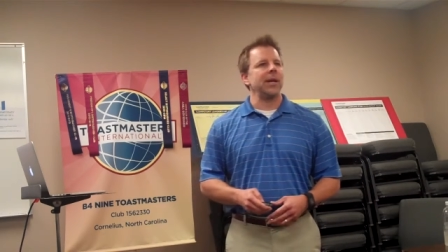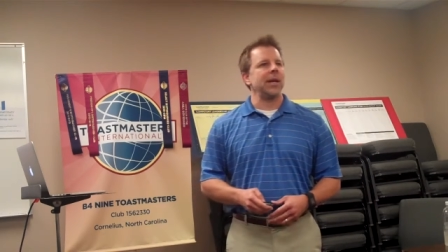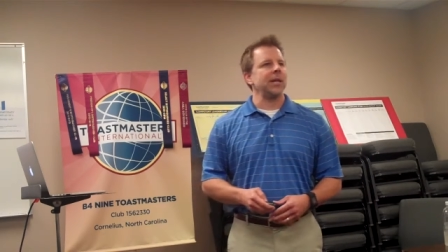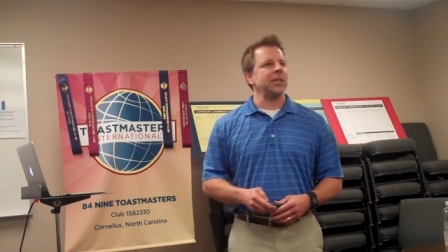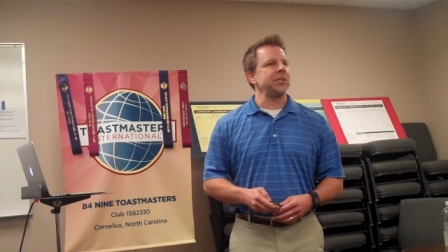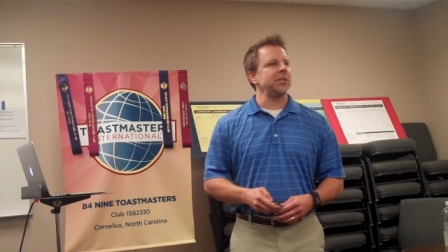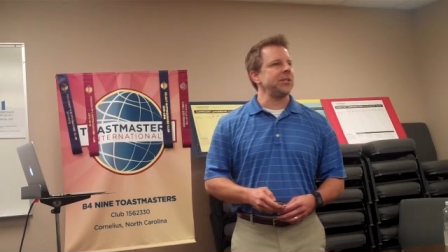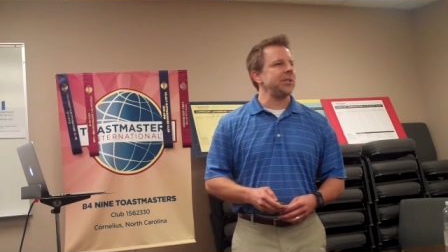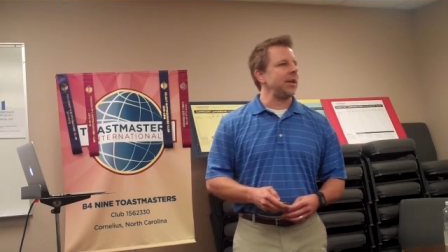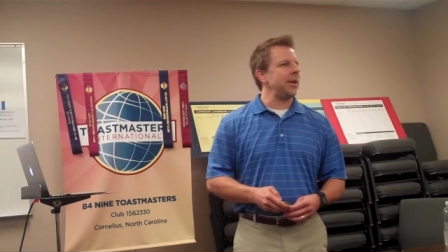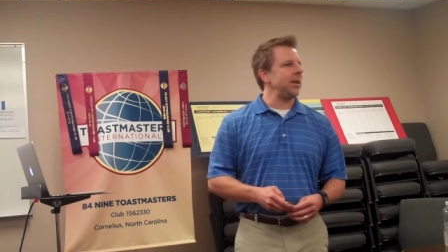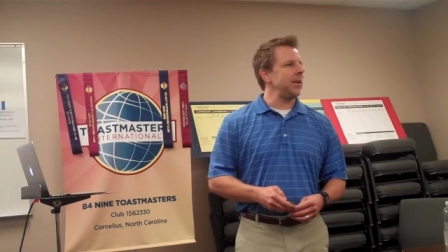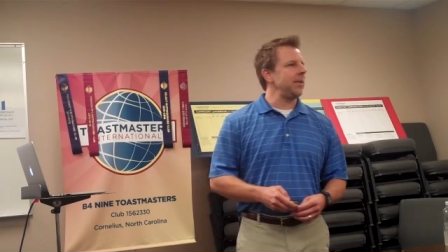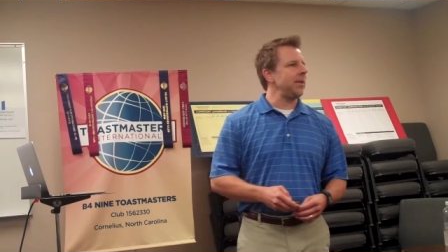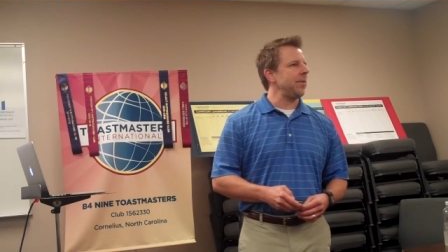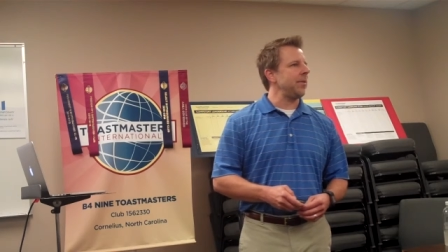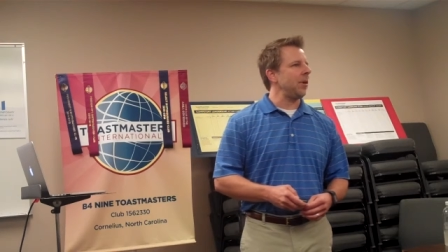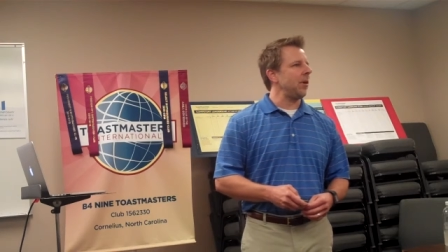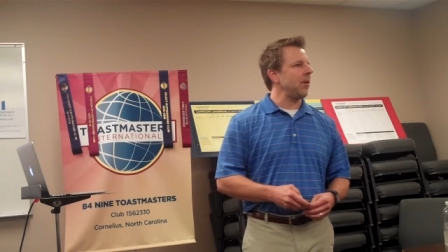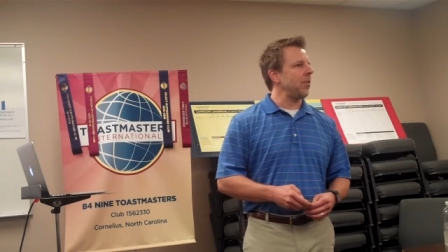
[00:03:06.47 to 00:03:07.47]
and I should tell you
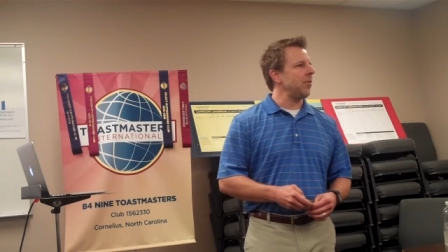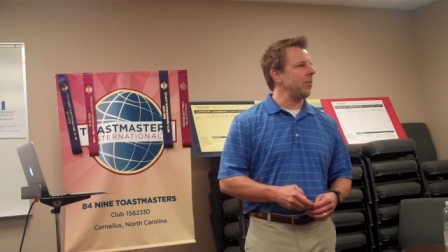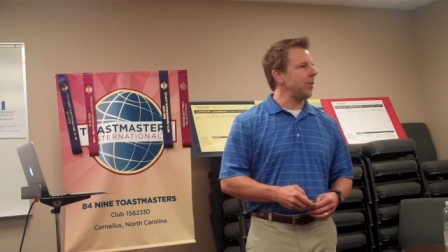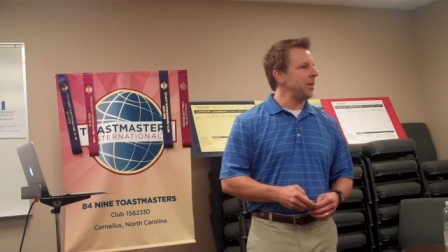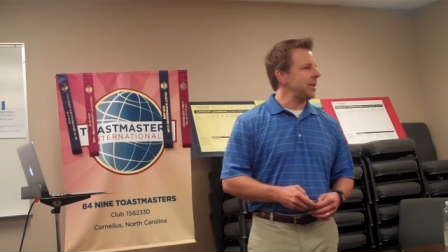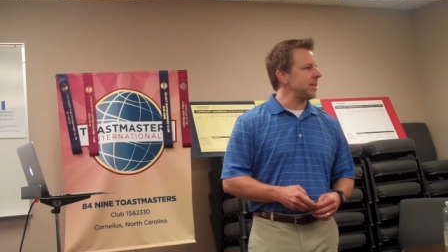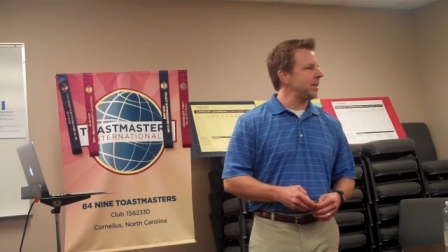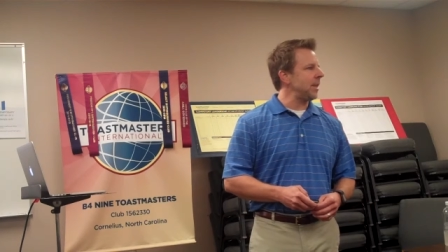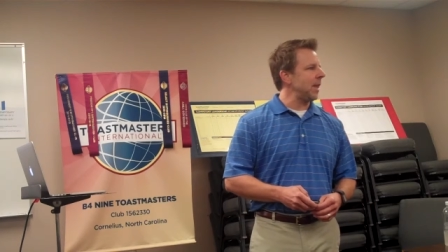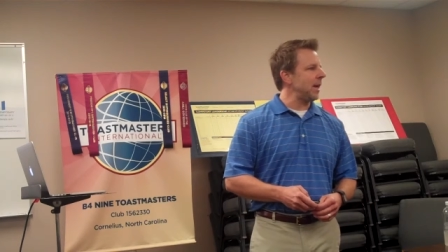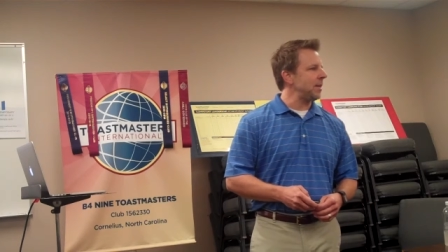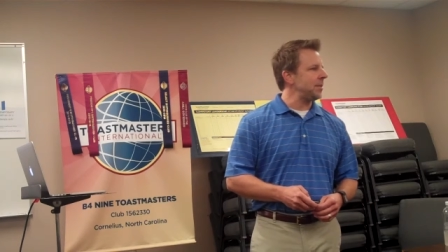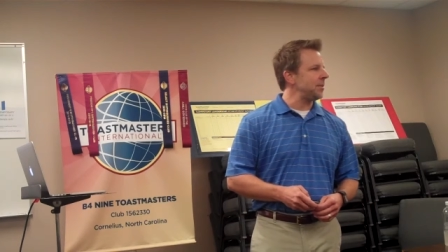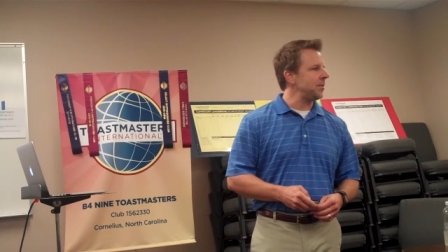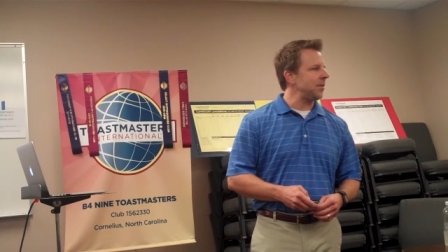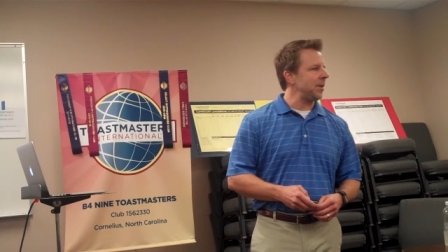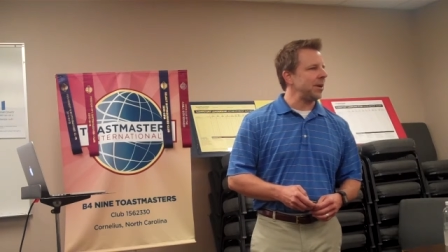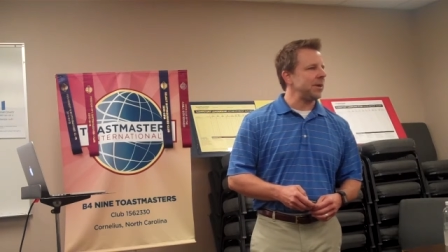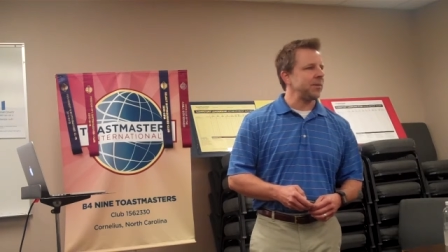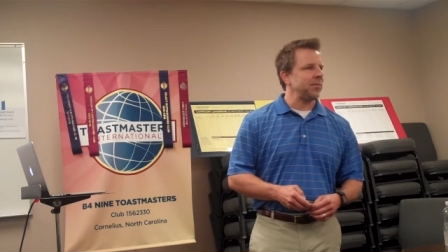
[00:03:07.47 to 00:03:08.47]
that there are 3 slides
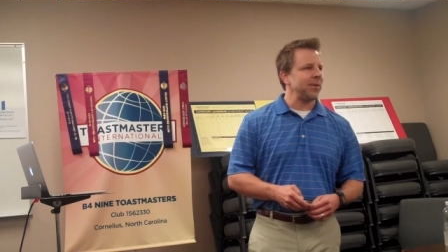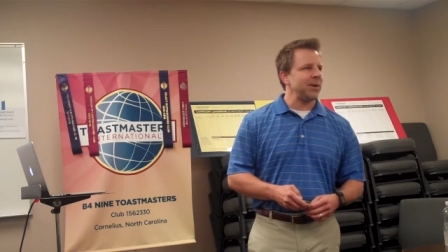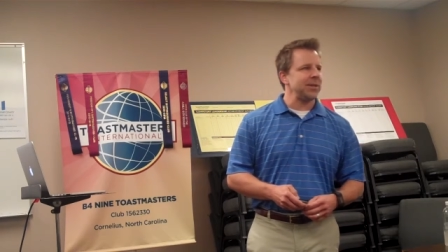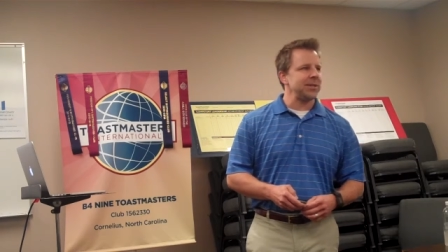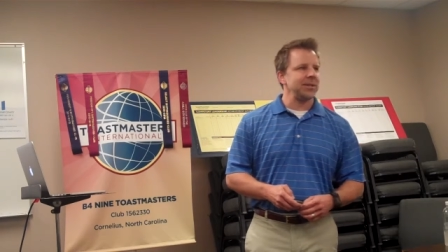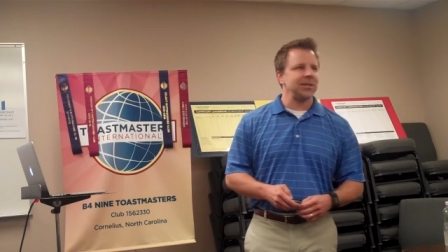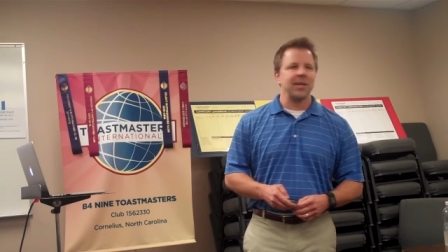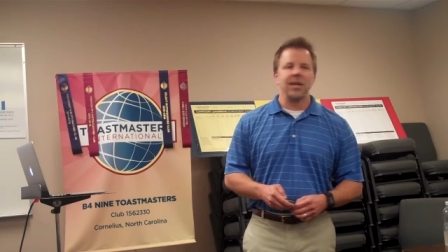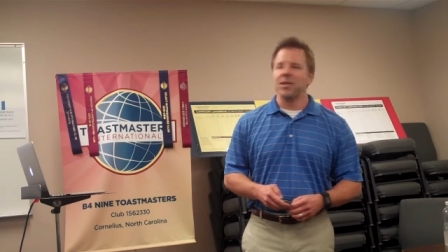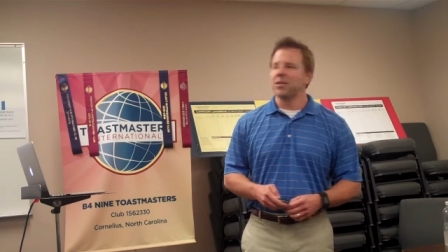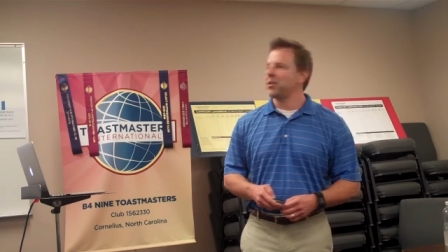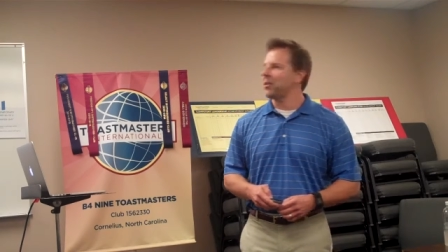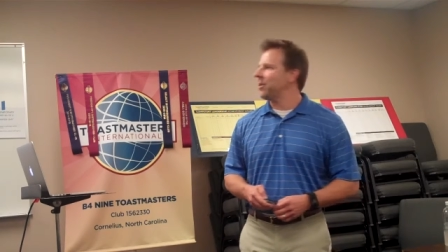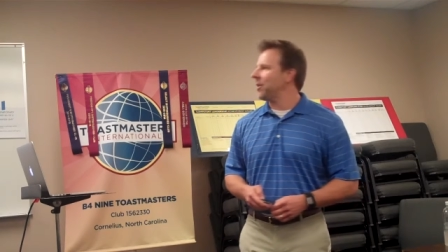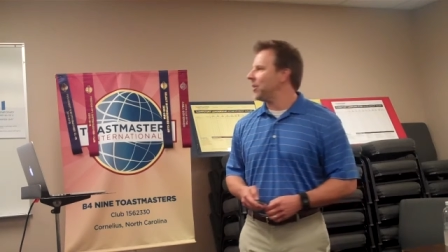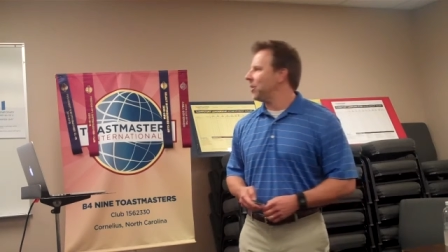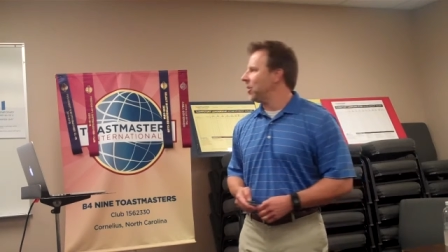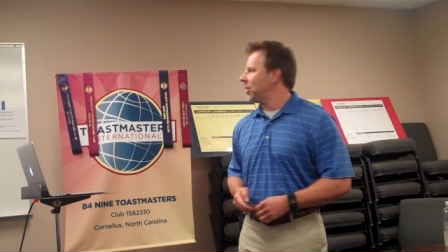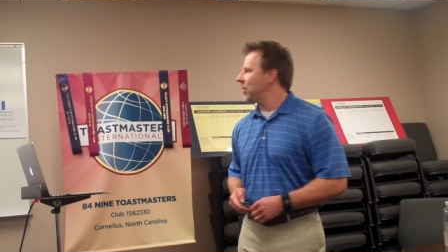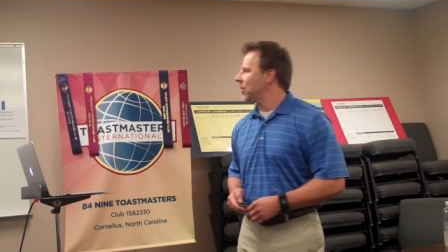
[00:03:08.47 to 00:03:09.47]
throughout the presentation
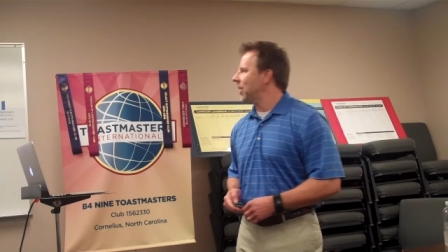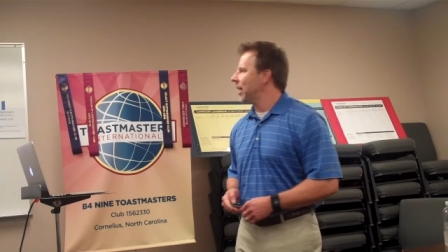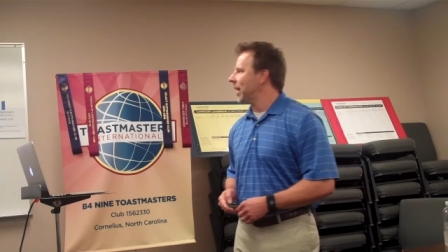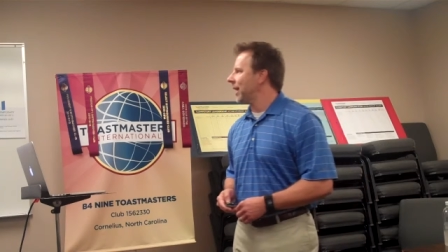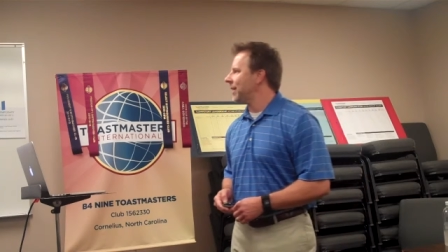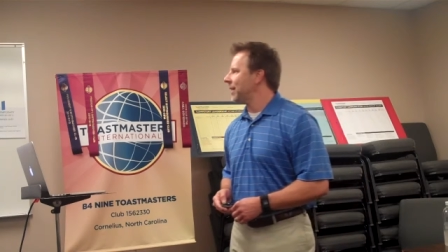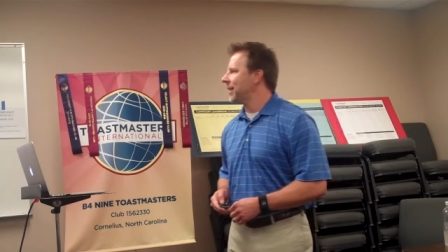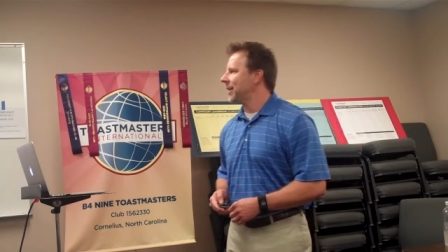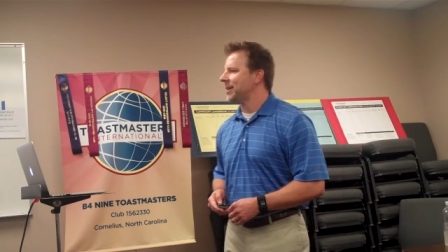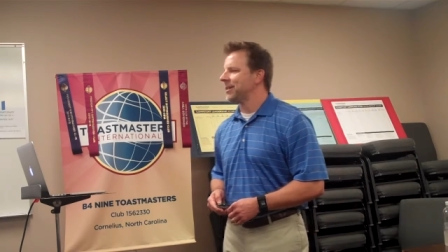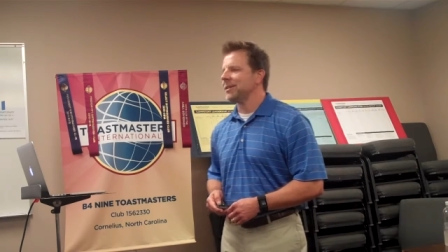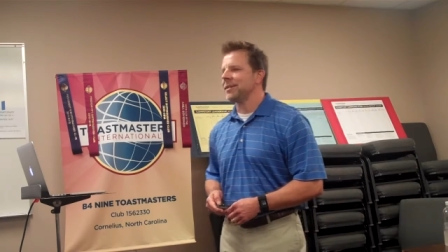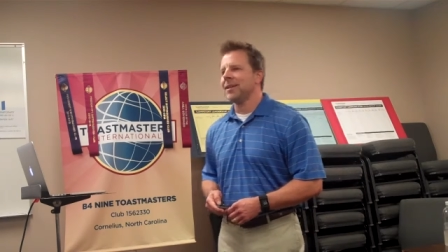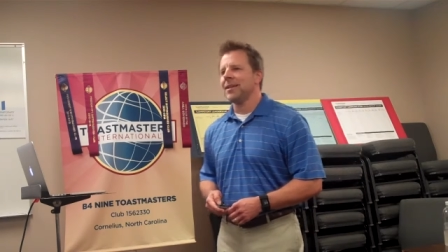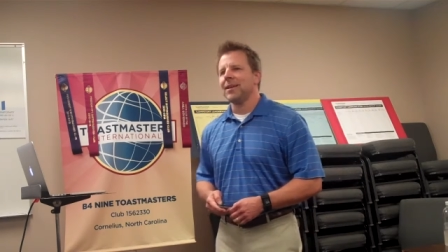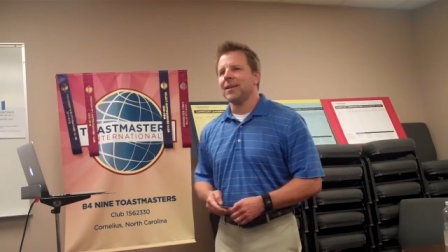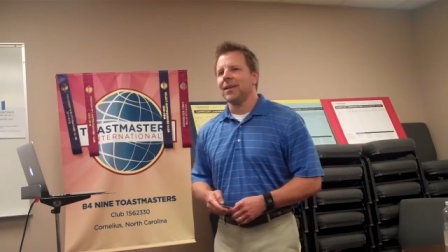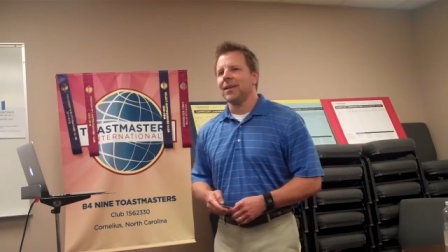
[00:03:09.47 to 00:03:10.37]
that look like this.